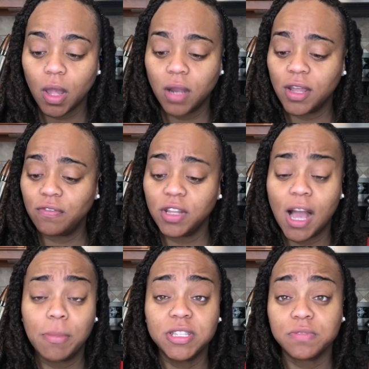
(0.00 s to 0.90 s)
definitely got
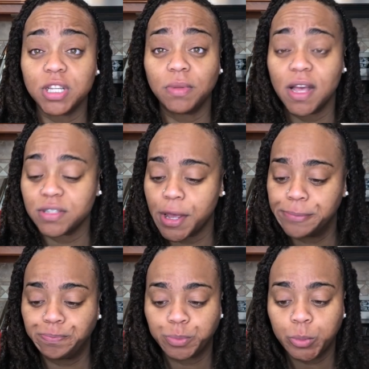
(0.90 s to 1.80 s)
me some sleep last night.
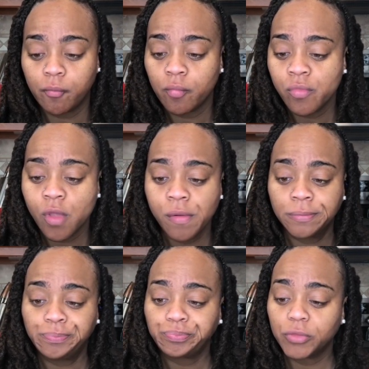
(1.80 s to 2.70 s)

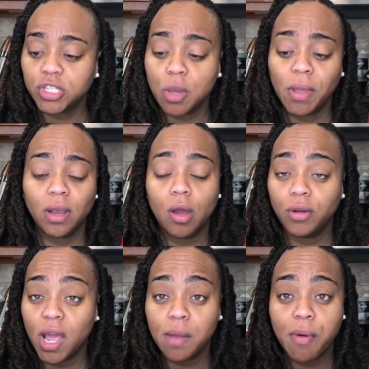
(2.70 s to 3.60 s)
It's gonna be a long
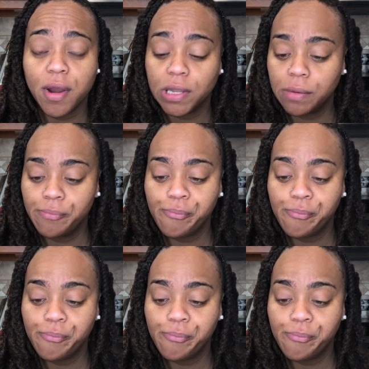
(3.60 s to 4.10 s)
night of partying.